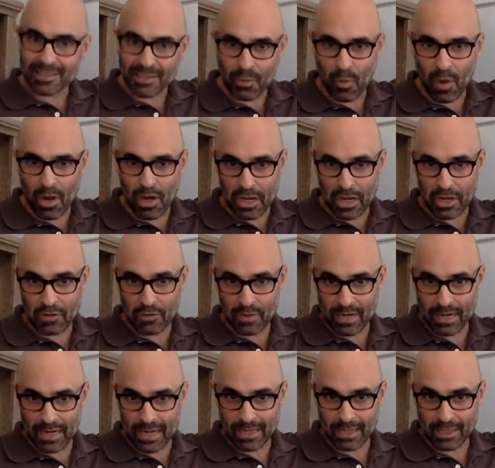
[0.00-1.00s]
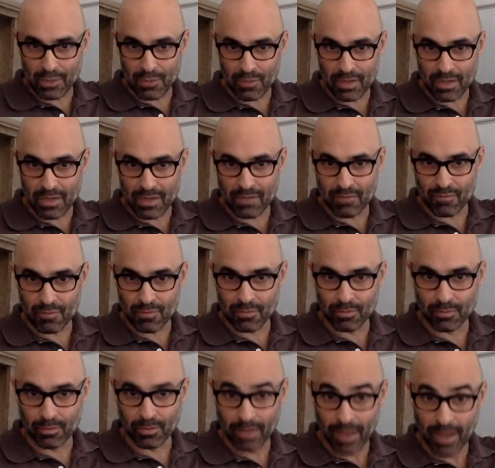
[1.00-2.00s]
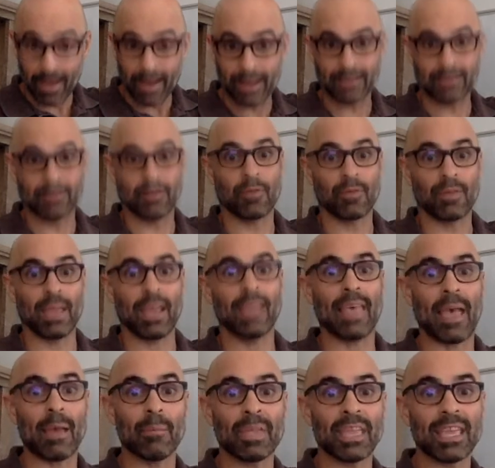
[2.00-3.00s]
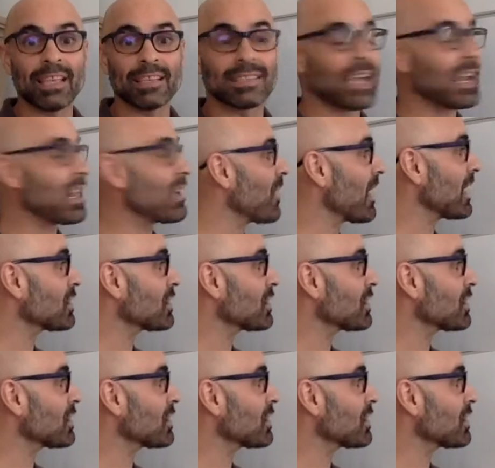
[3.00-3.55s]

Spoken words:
the 180-degree rule line. Okay, that means that if I